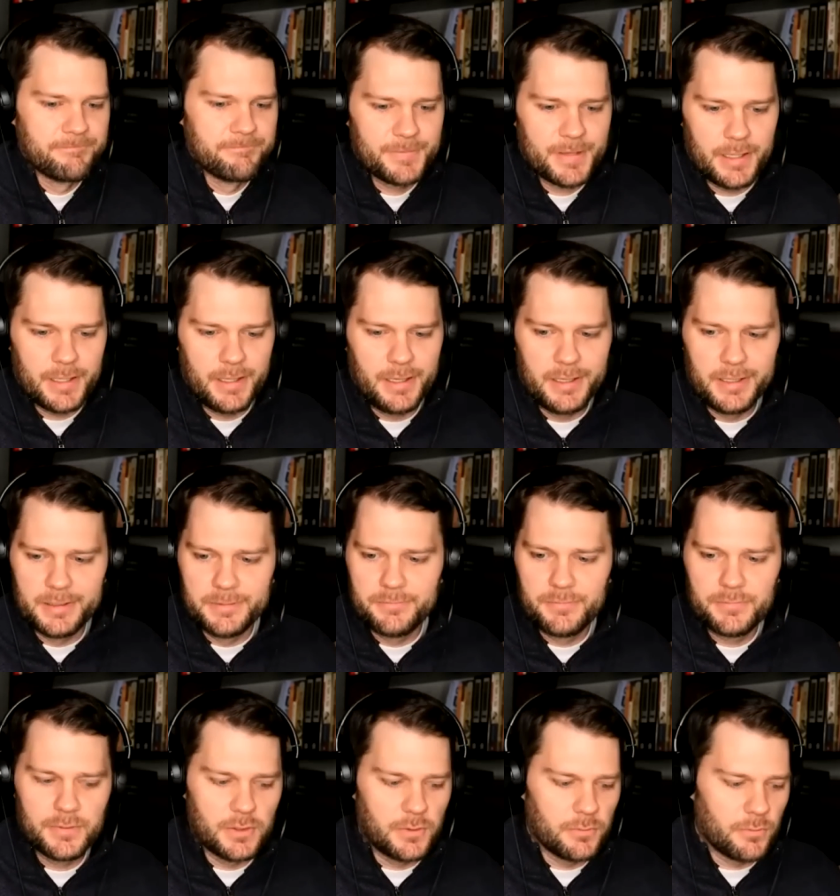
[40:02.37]
uh,
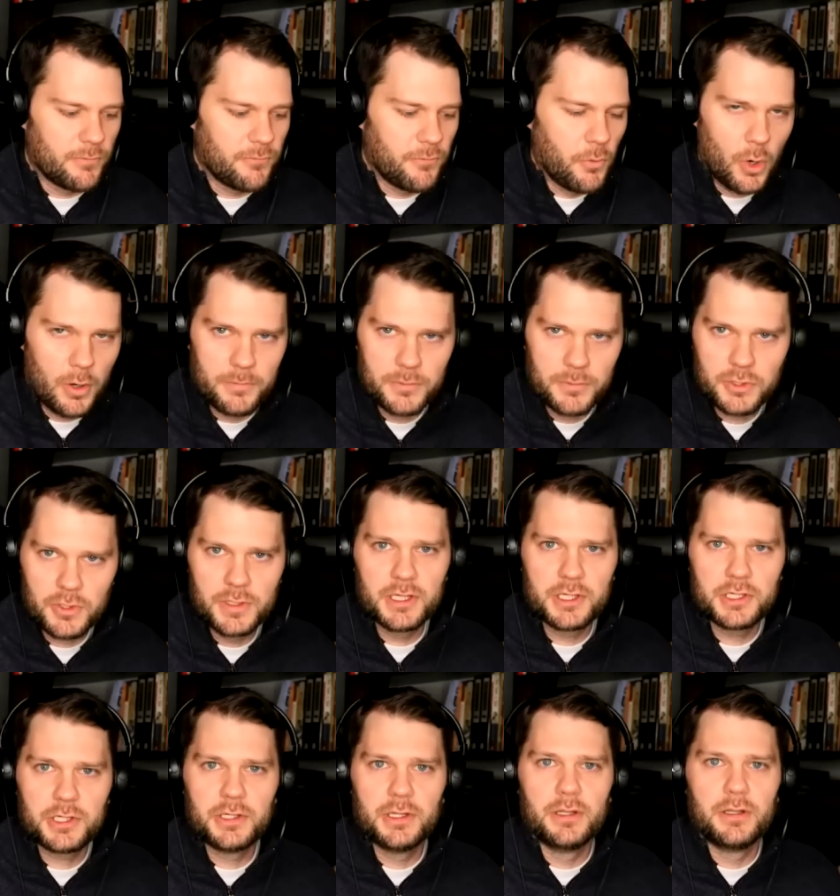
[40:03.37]
the Reform
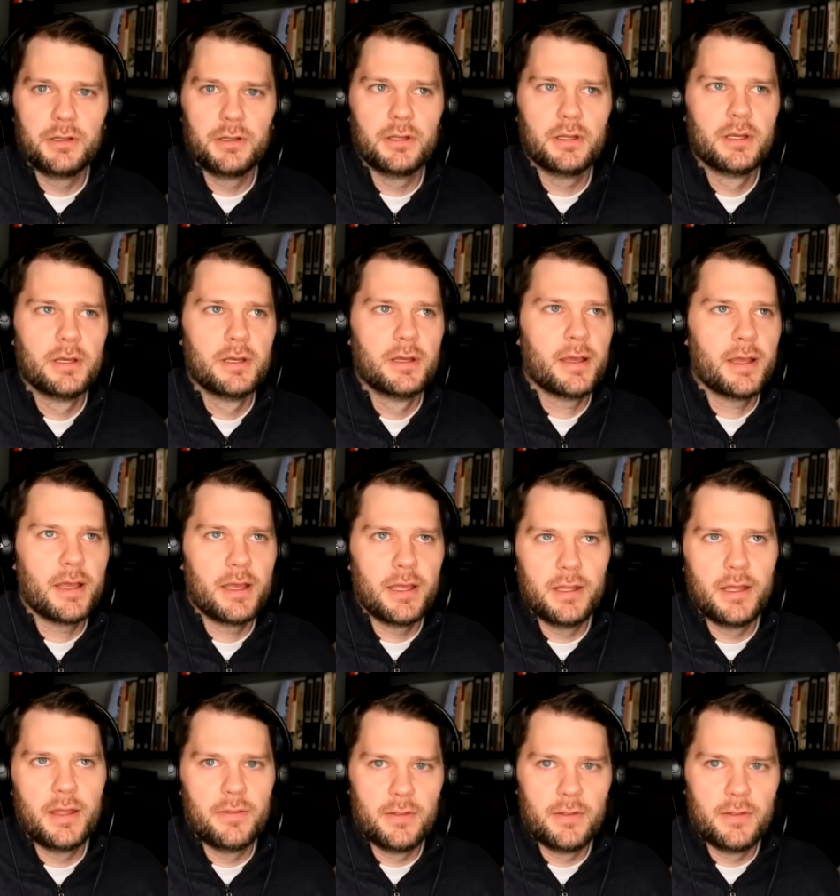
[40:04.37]
tradition
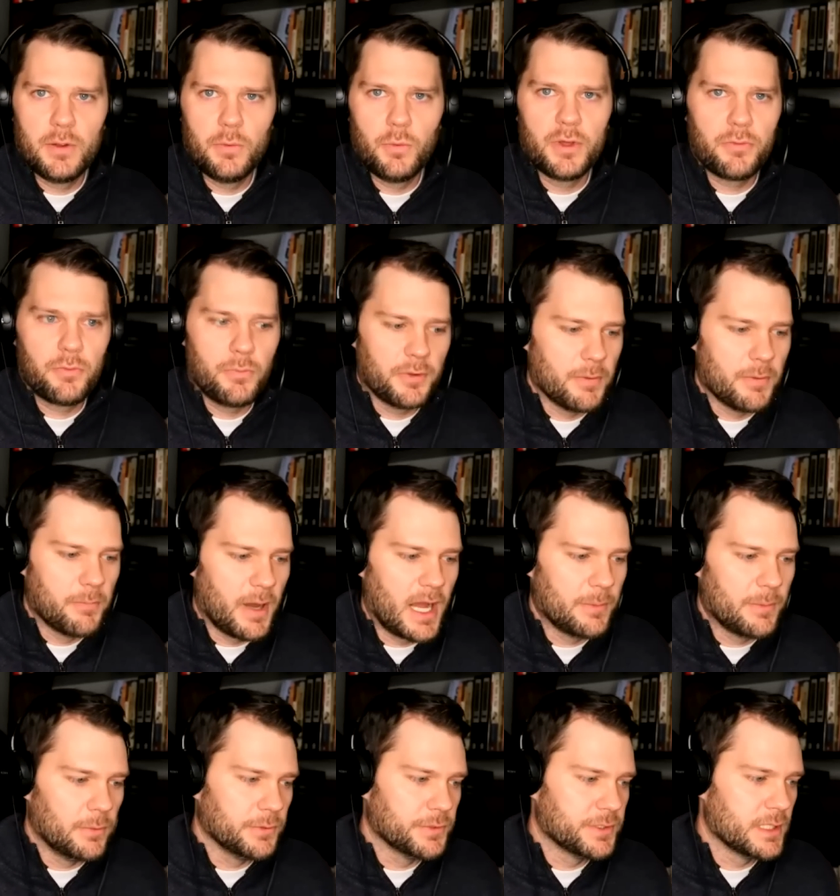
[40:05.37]
and, and, and with what the
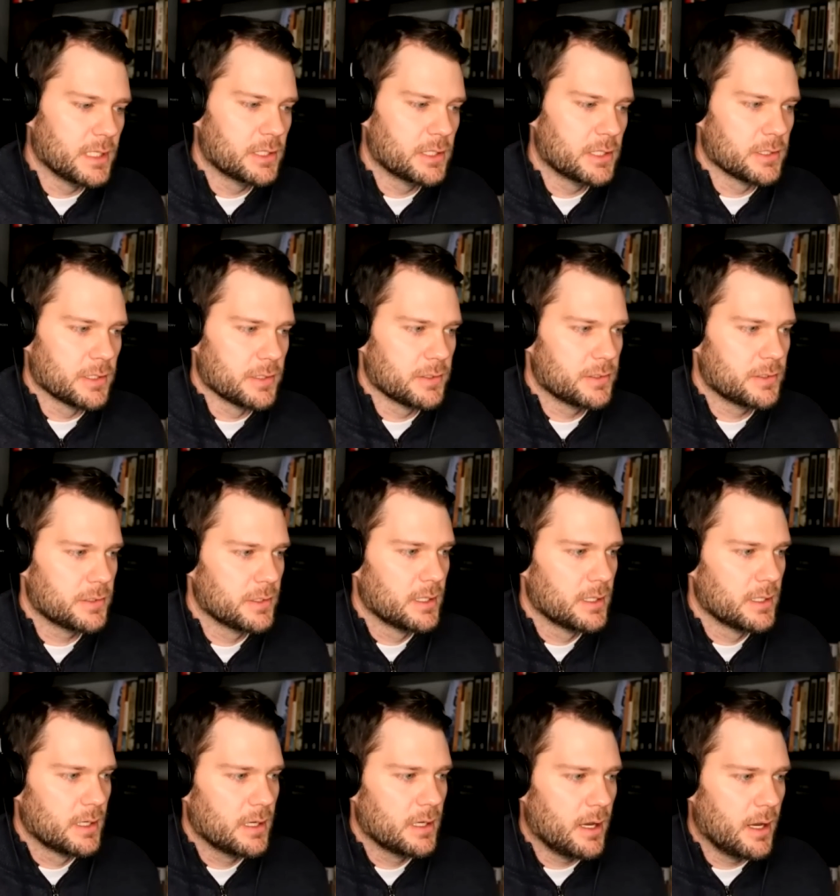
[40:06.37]
Bible teaches,
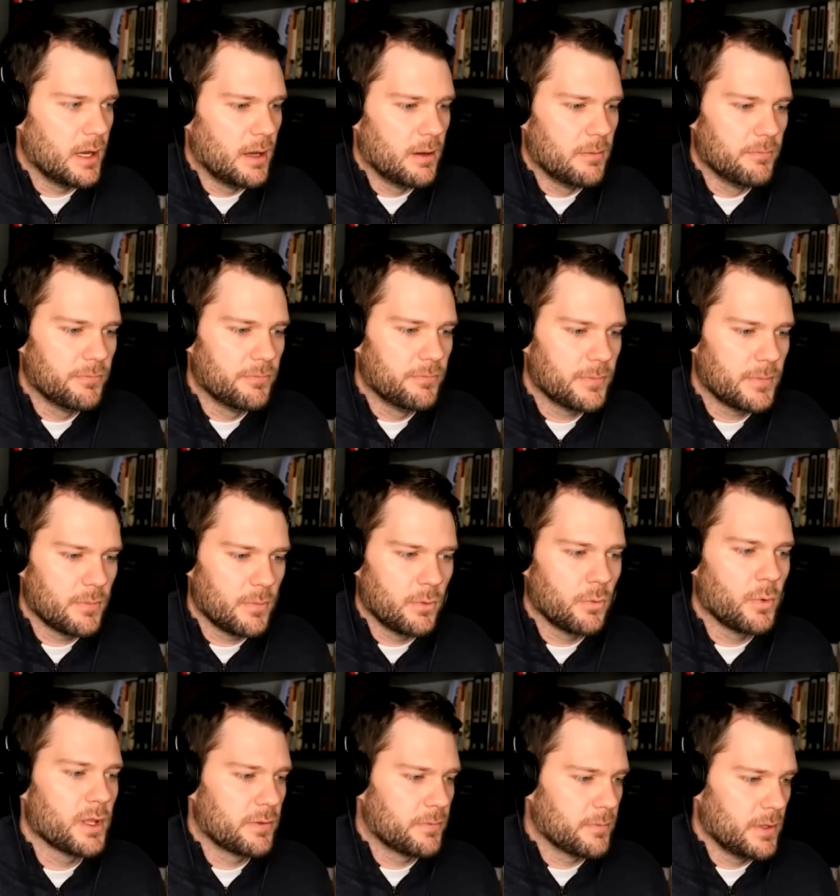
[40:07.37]
um, with,
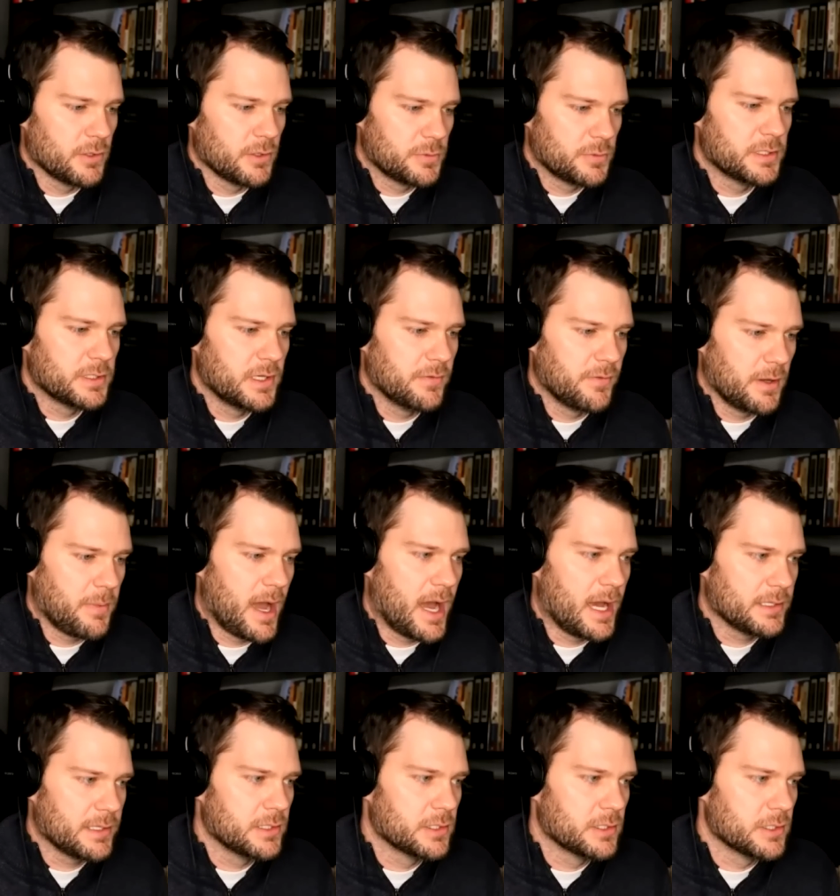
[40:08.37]
with you know specific
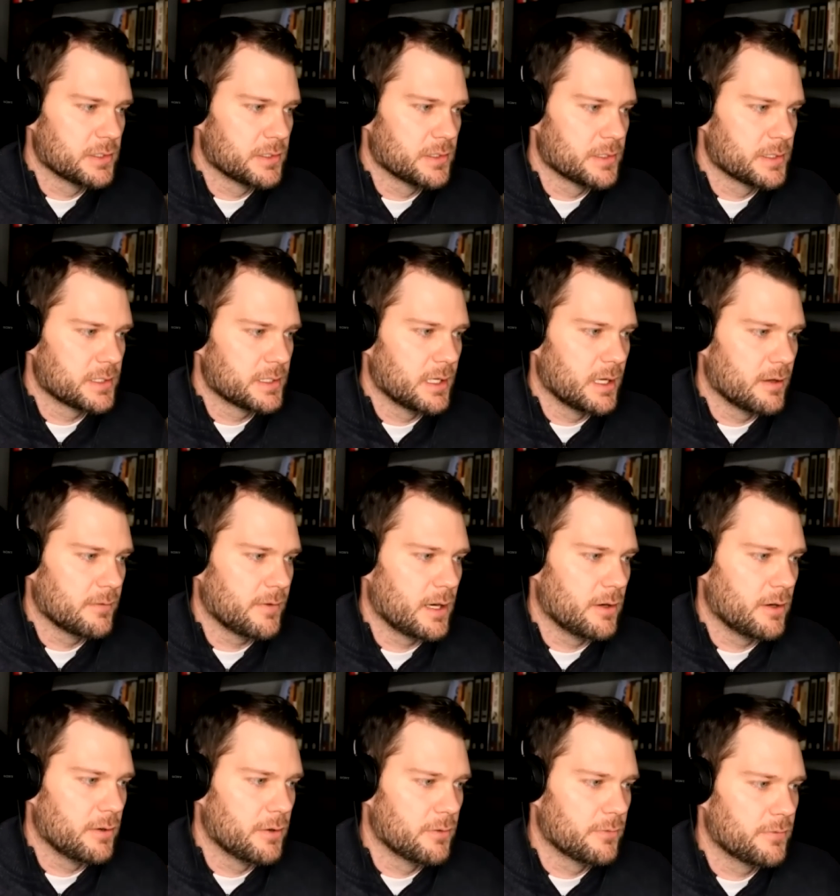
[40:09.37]
passages and stuff. I
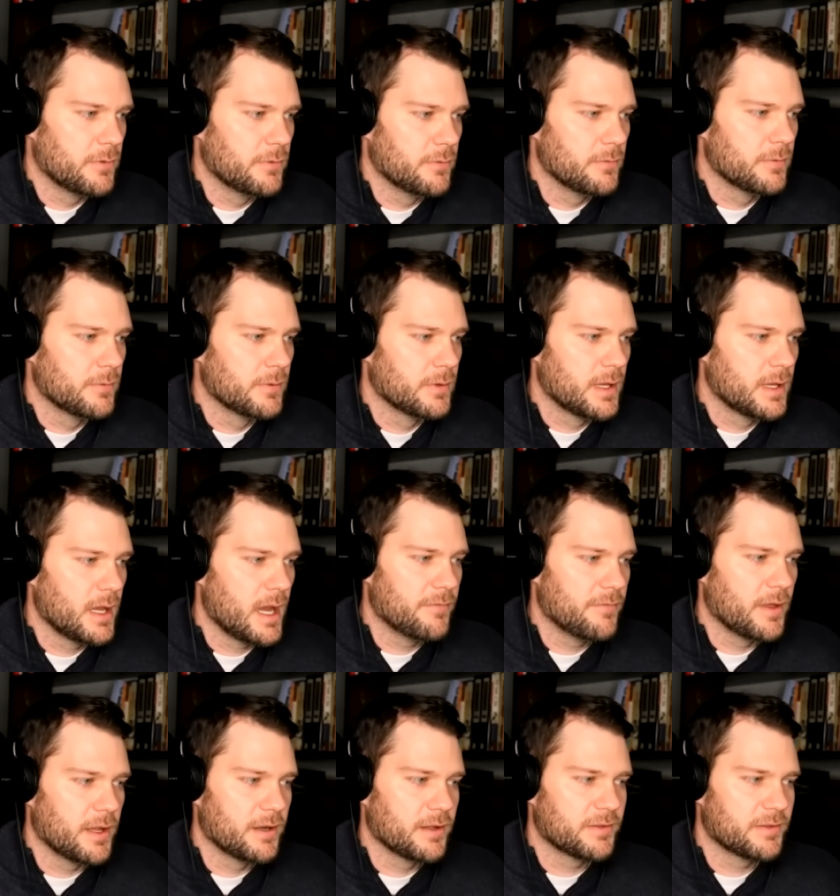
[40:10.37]
don't know if you have
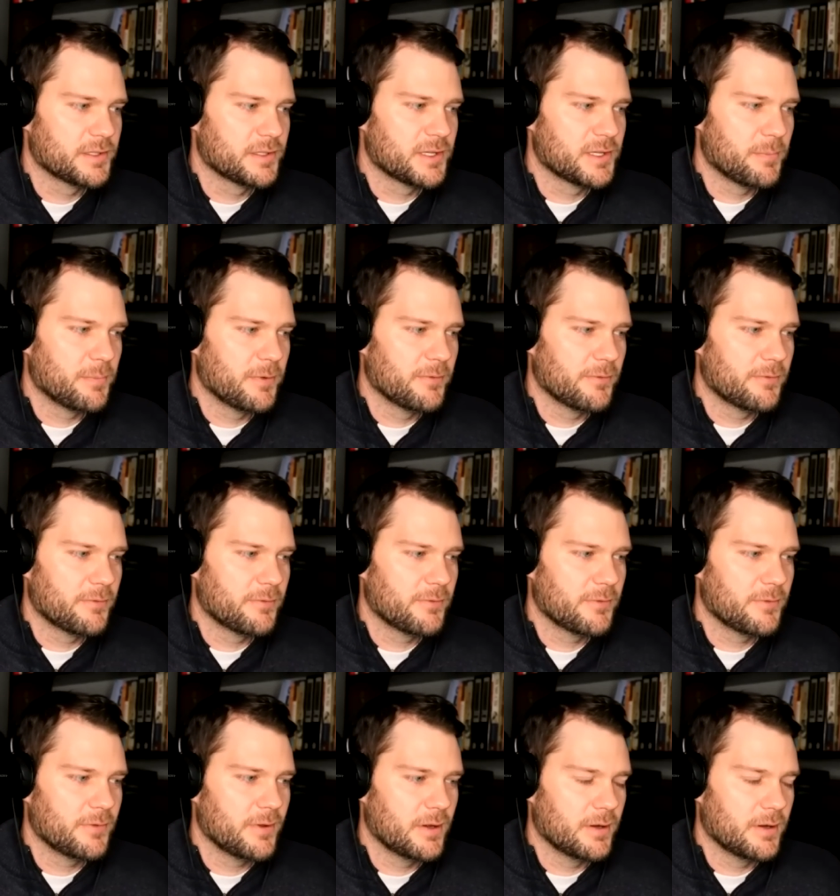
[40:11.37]
that at the tip of
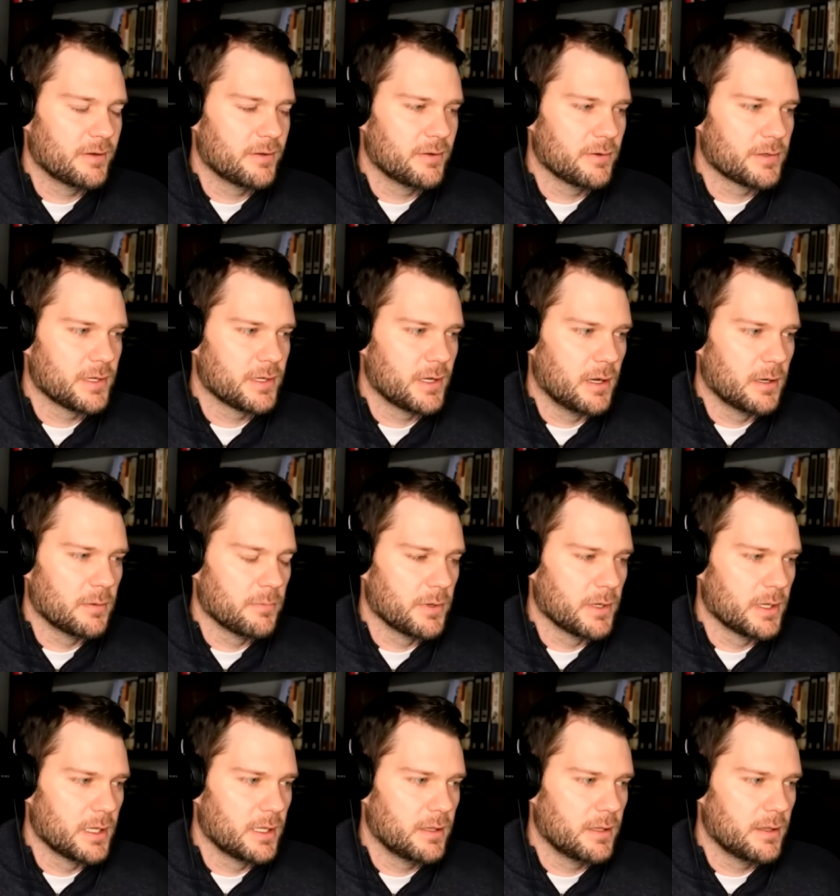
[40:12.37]
uh, your tongue,
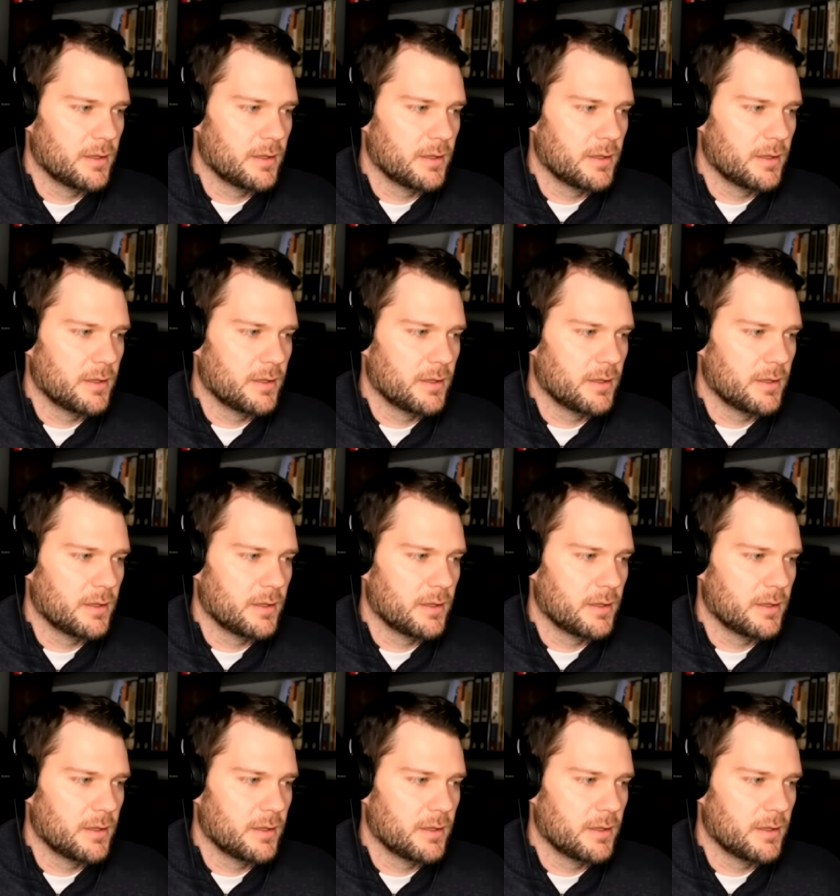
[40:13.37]
but